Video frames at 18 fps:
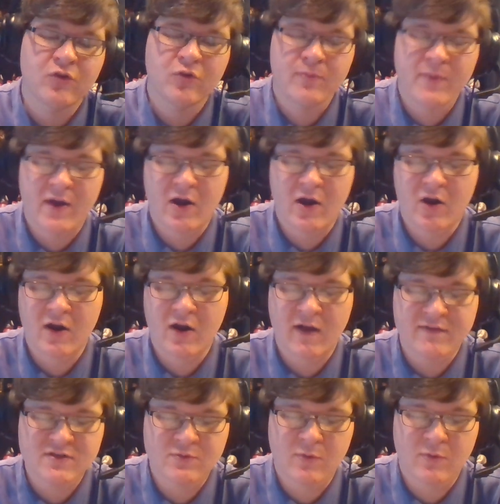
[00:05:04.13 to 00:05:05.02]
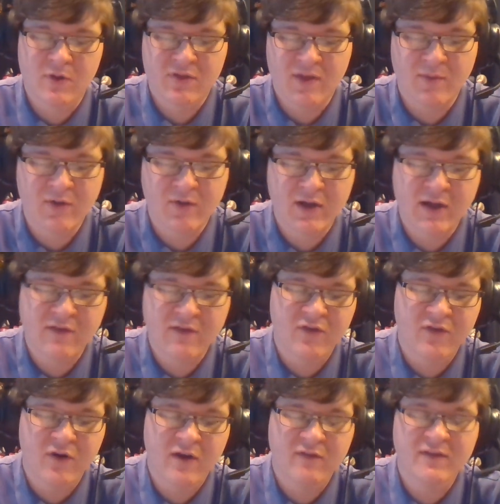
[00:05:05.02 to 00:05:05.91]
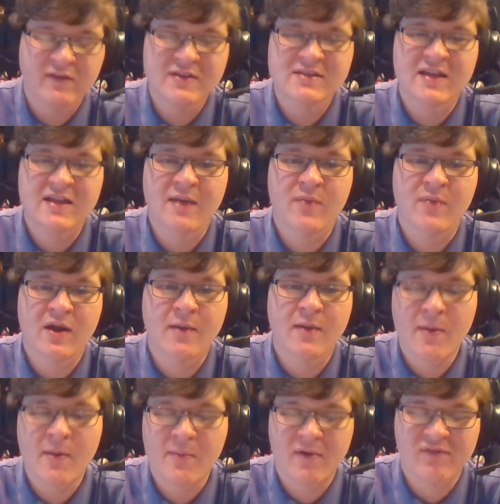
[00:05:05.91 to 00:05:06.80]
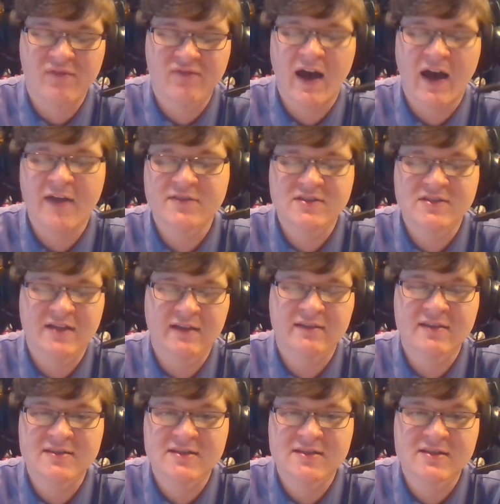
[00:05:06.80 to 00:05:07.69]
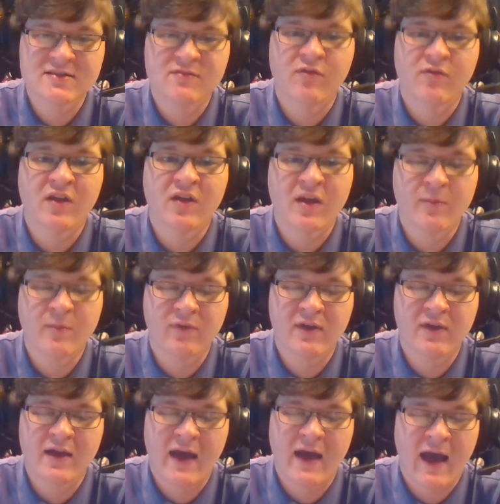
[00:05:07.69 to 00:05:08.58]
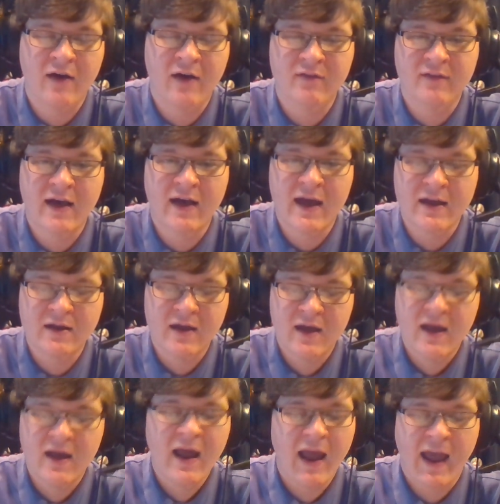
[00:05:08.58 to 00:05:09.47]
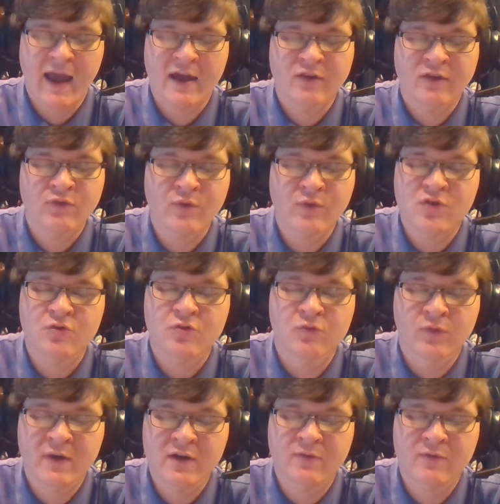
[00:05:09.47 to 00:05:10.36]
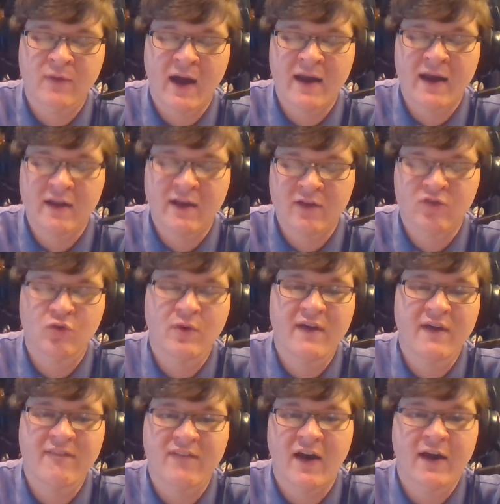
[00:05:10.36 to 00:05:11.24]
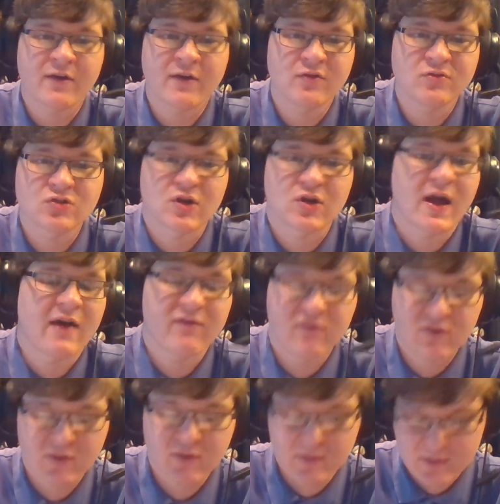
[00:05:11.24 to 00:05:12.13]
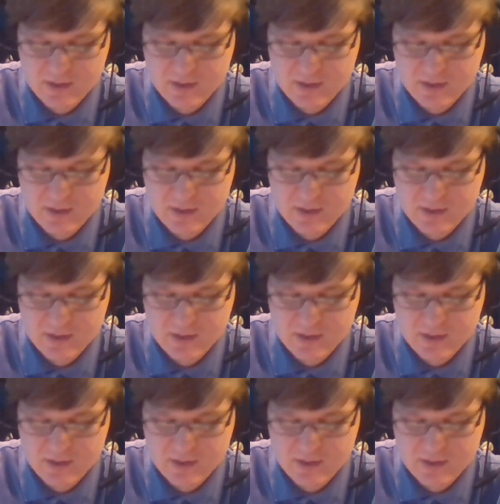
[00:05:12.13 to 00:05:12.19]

2 paragraphs worth. I'm looking for at least a minimum of 5 sentences for the complete outline and when you rewrite it into a final draft.